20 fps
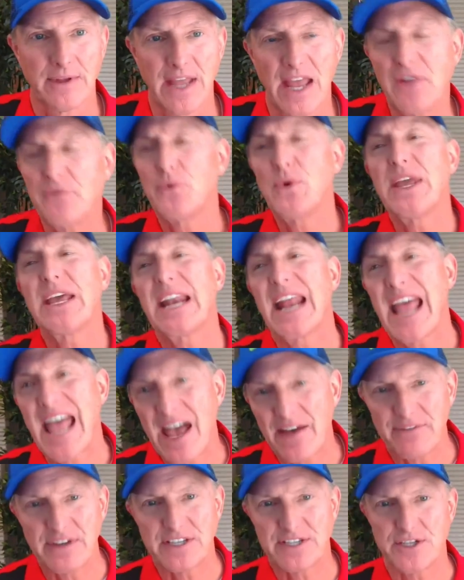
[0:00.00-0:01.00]
If we get a
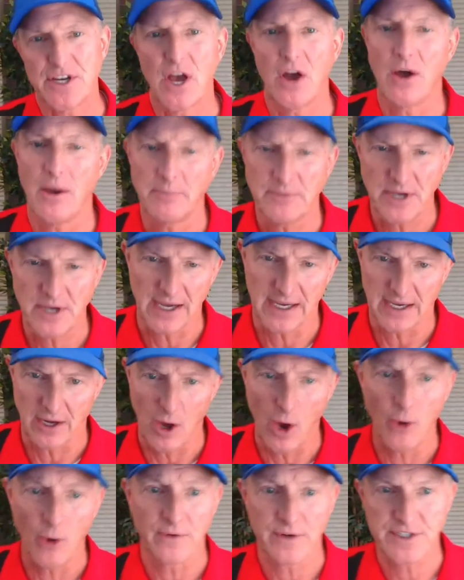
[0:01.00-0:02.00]
heavy snow, I'm talking
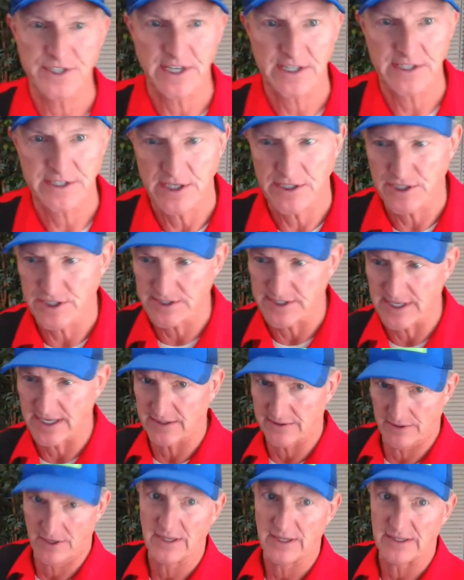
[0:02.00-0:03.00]
over six inches,
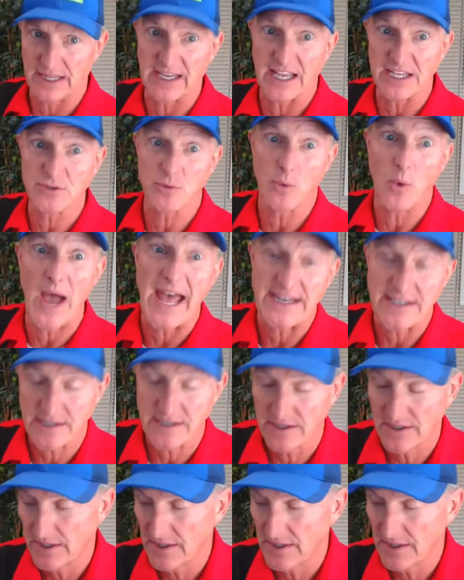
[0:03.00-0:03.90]
like like it's wet,